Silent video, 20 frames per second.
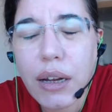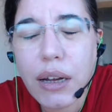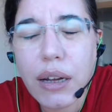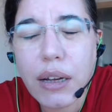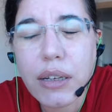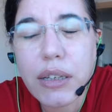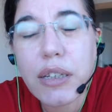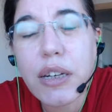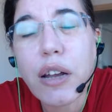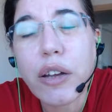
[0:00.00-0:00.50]

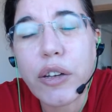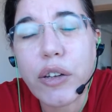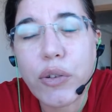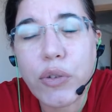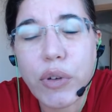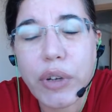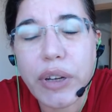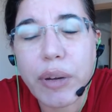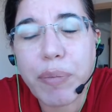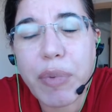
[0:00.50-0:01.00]
that's not
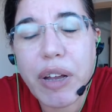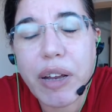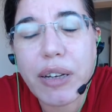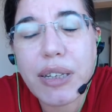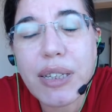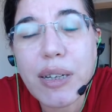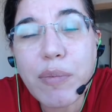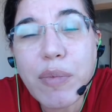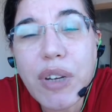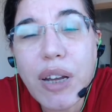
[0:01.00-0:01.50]
usually, but
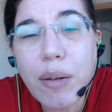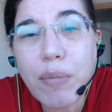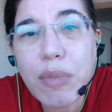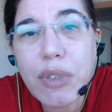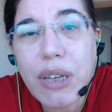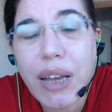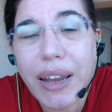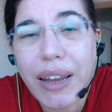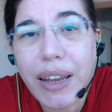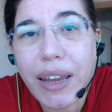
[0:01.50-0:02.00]
sometimes
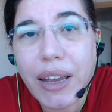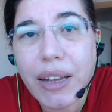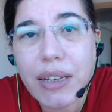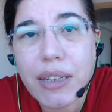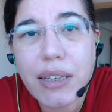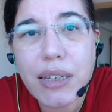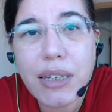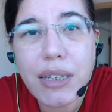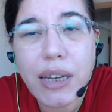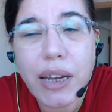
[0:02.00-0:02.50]
I get
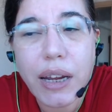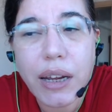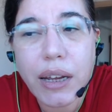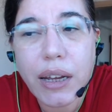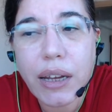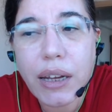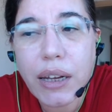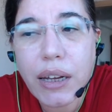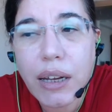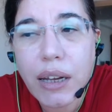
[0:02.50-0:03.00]
sick.
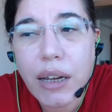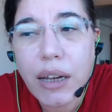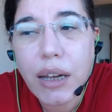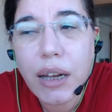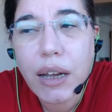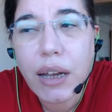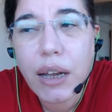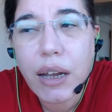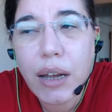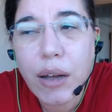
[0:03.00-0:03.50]

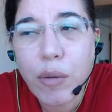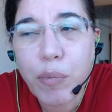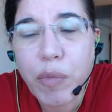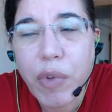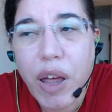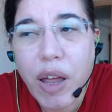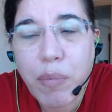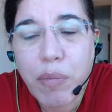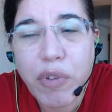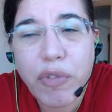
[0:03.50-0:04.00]

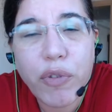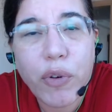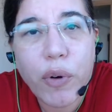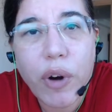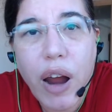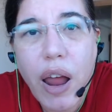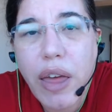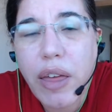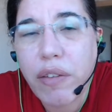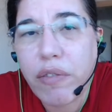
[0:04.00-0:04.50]
And
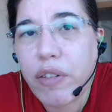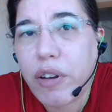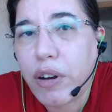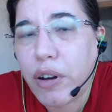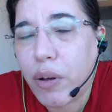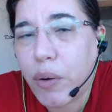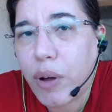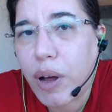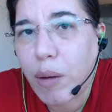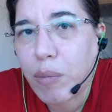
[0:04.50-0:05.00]
before I even
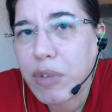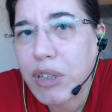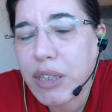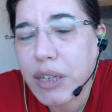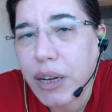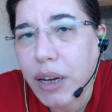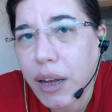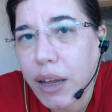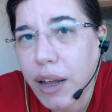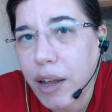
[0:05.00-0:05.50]
know I'm
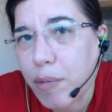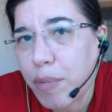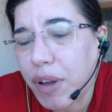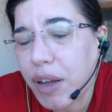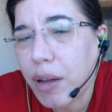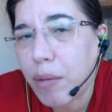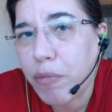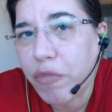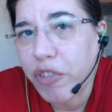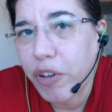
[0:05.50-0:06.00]
sick, I
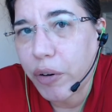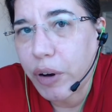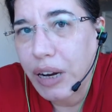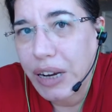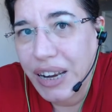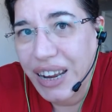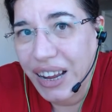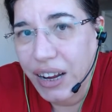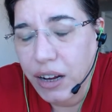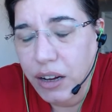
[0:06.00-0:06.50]
become very
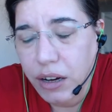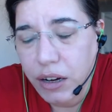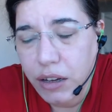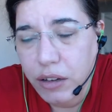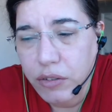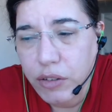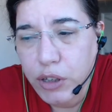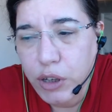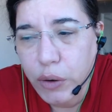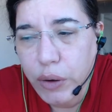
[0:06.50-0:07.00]

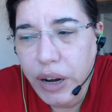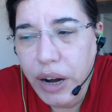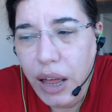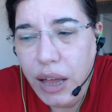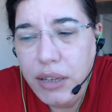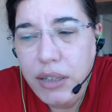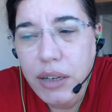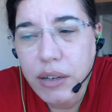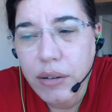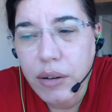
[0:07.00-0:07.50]
negative. So it
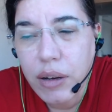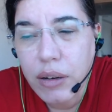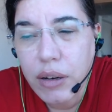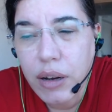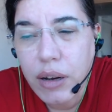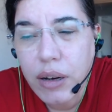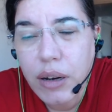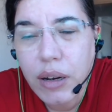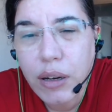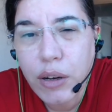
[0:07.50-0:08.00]
has an
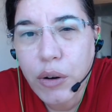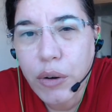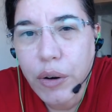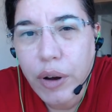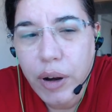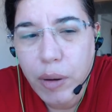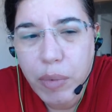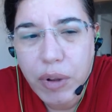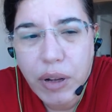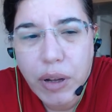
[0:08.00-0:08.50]

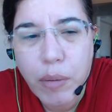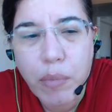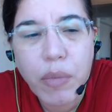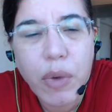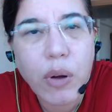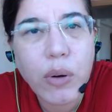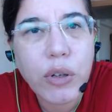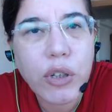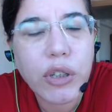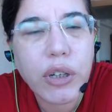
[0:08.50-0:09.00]
incredible
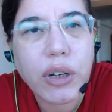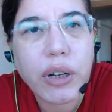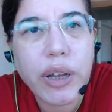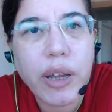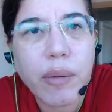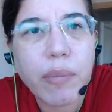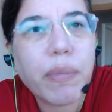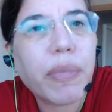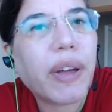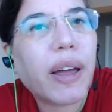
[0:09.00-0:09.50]
emotional
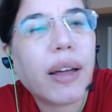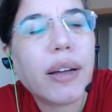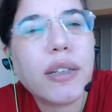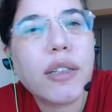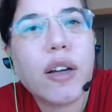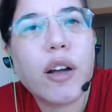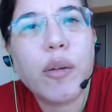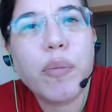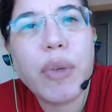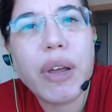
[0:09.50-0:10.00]
impact
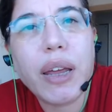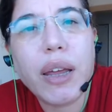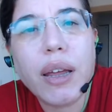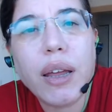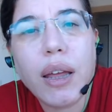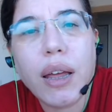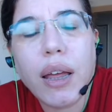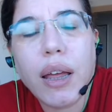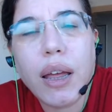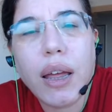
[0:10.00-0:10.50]
on me.
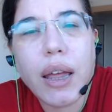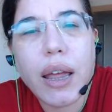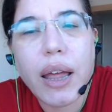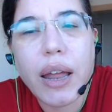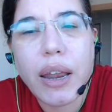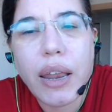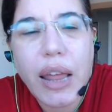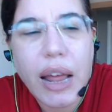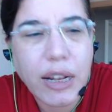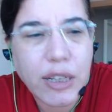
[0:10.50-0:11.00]

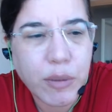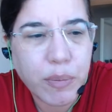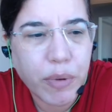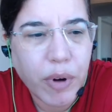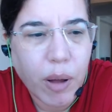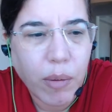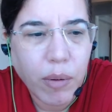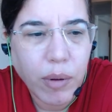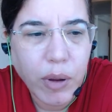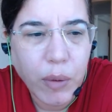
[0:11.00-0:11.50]
And that's
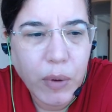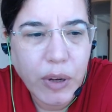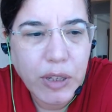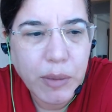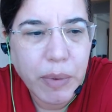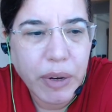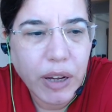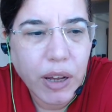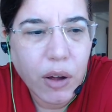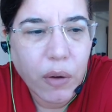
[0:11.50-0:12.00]
probably what's
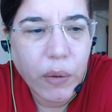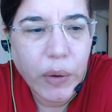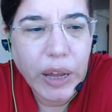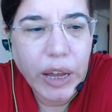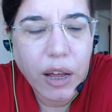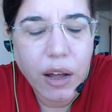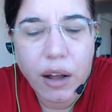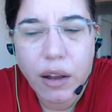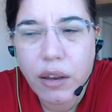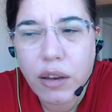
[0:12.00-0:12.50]
been going
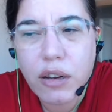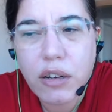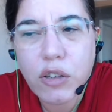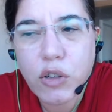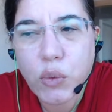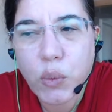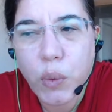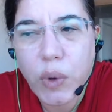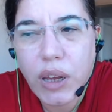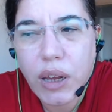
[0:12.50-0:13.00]
on
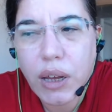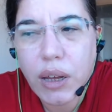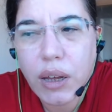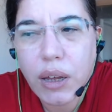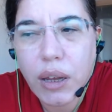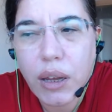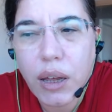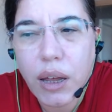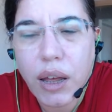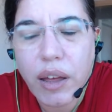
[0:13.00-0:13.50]
this week.
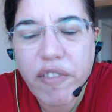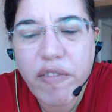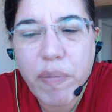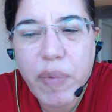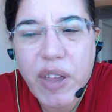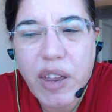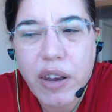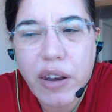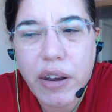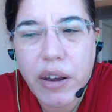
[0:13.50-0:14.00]
I've
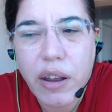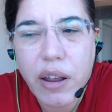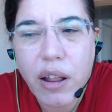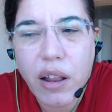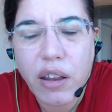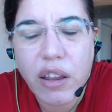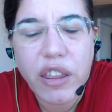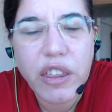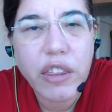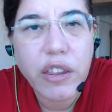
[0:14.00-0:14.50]
been
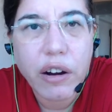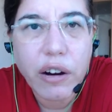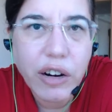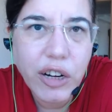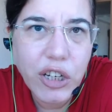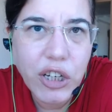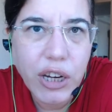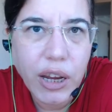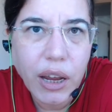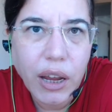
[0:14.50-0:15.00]

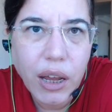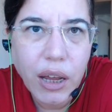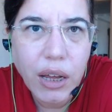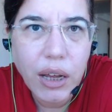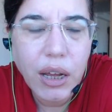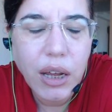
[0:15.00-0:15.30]
lethargic.